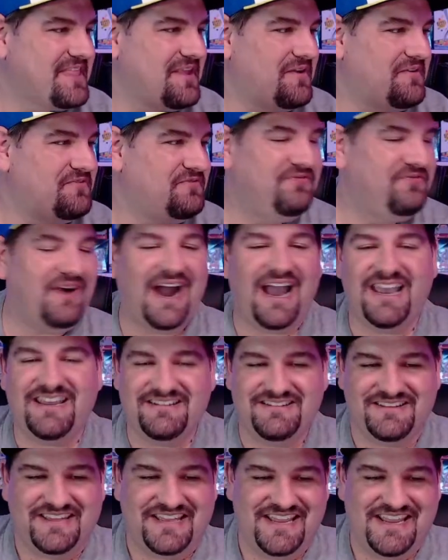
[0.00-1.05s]

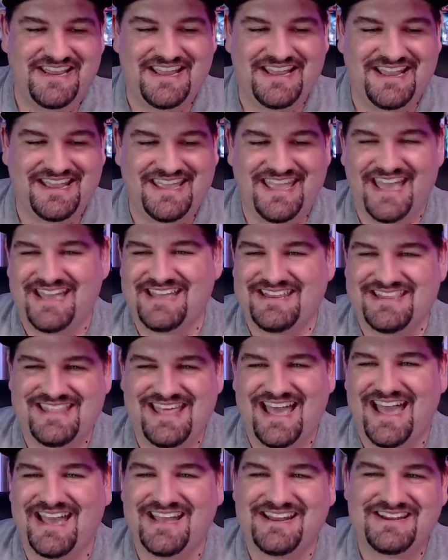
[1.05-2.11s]
Finally, you're getting
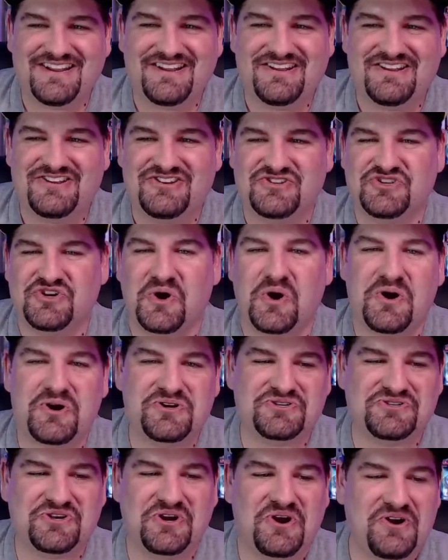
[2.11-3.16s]
that
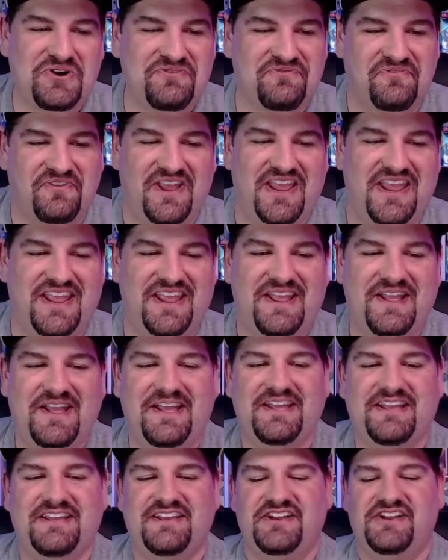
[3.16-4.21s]
Charizard V
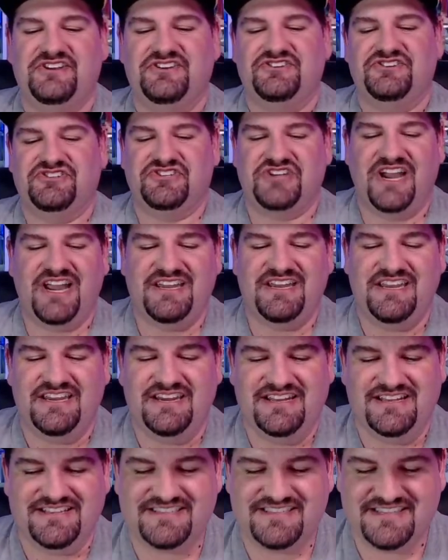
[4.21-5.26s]

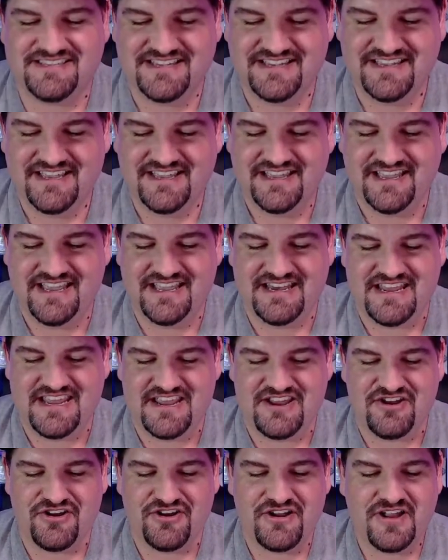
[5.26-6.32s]
shininess in
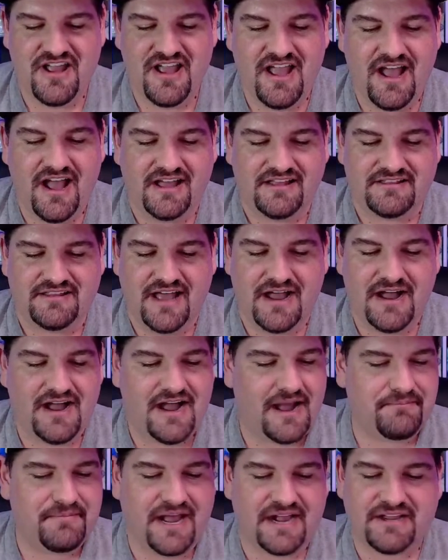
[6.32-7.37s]
here.
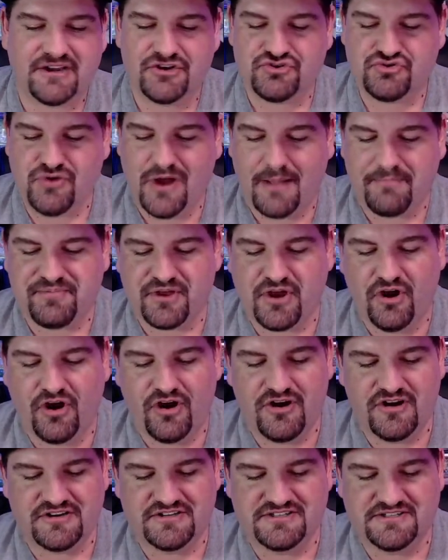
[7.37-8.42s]
I'm not going to drop the
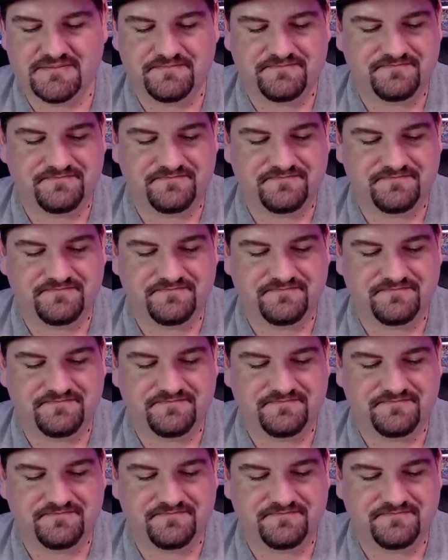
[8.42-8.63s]
cards.